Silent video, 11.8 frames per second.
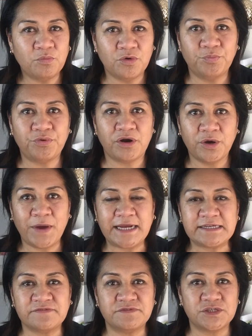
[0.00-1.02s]
more
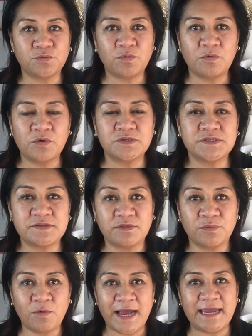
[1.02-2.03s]
proactive towards the
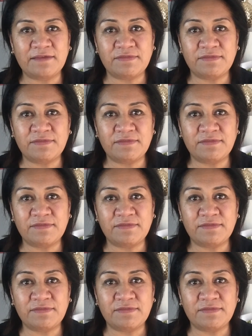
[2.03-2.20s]
way